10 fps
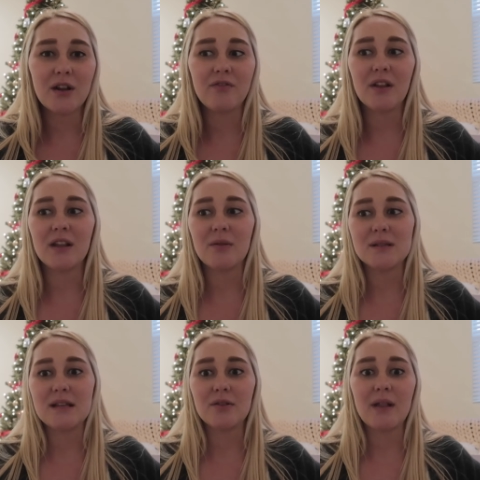I feel like it
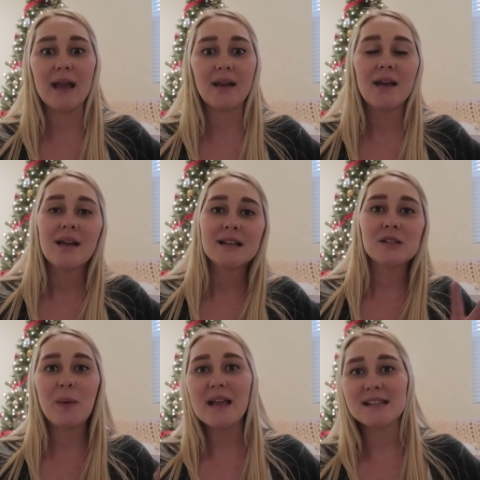was either like
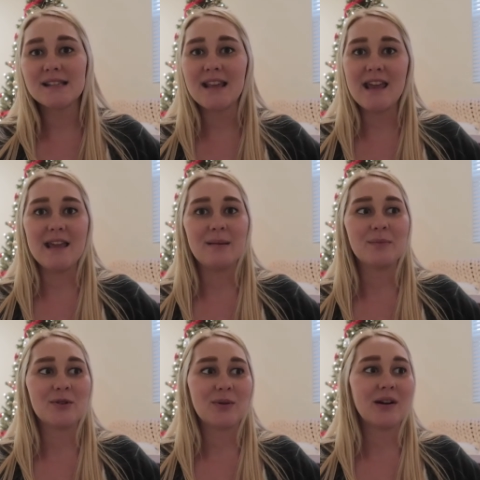space
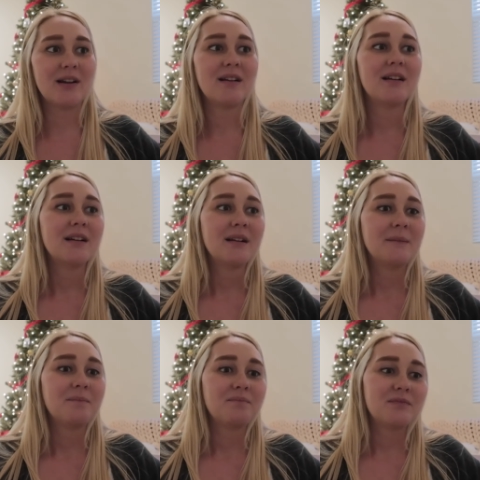themed or
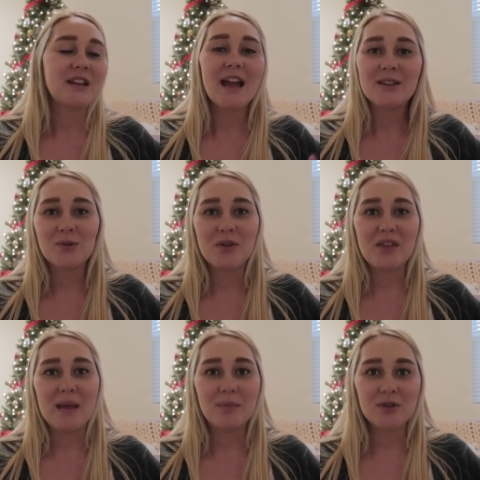dinosaur
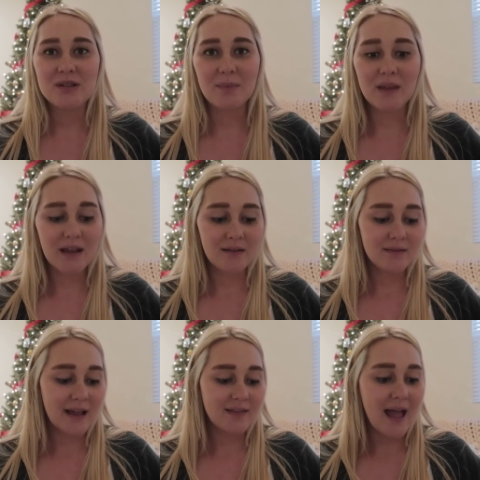themed or
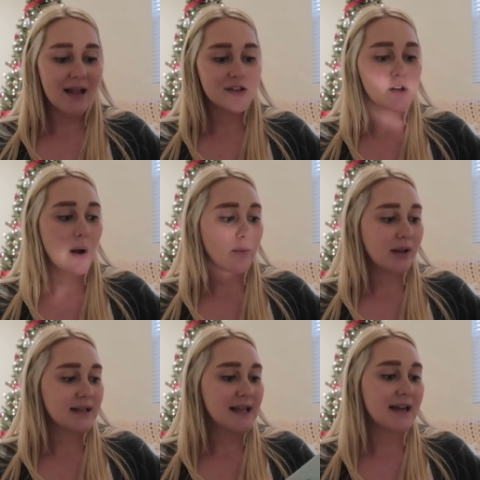something like that. So I'm
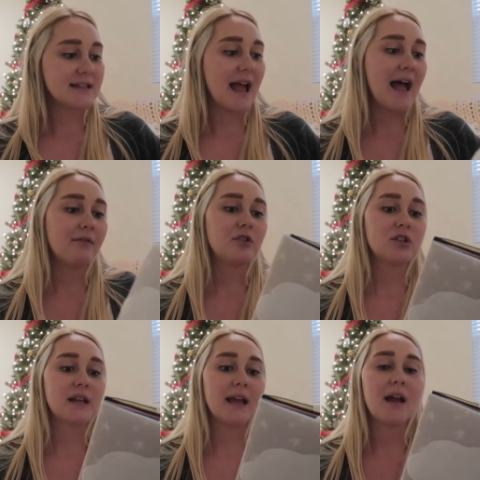really excited to have
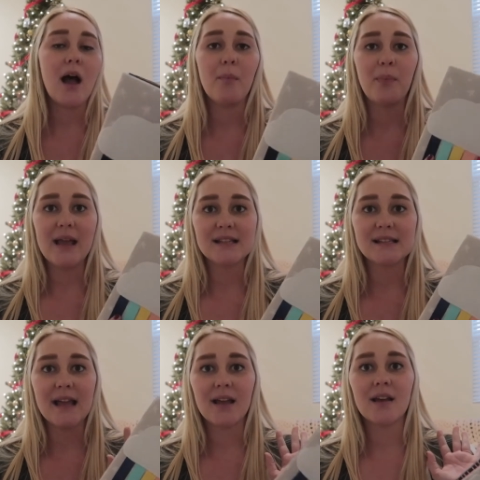just like a
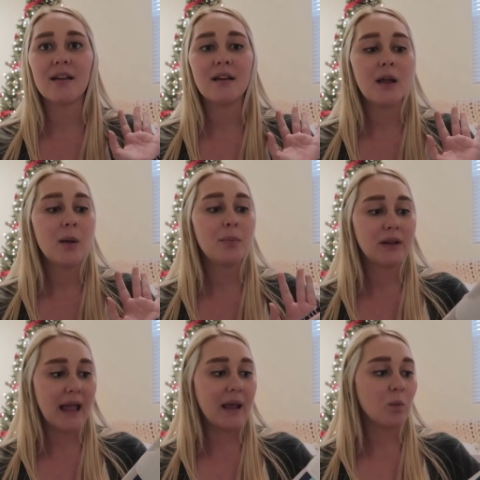basic
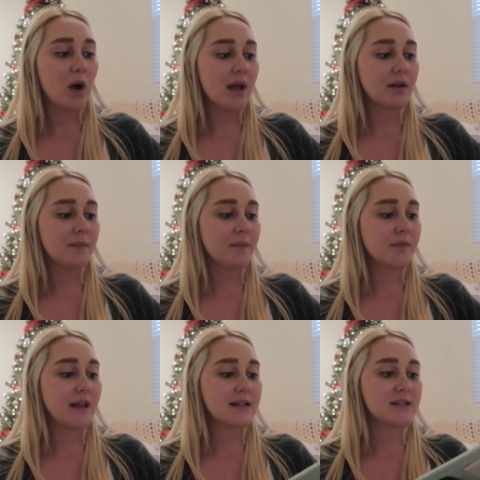plain one
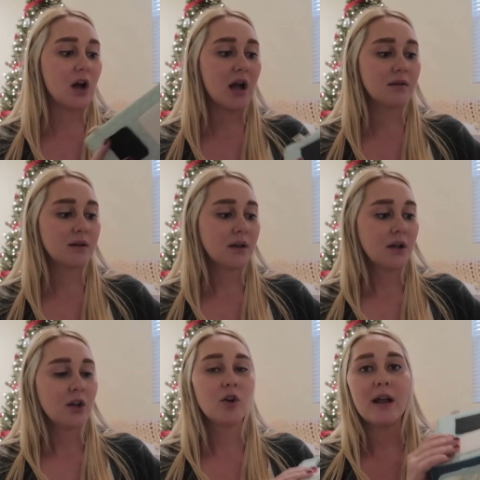that's not
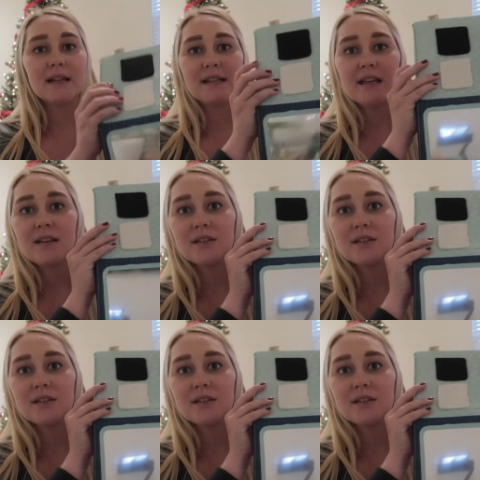crazy.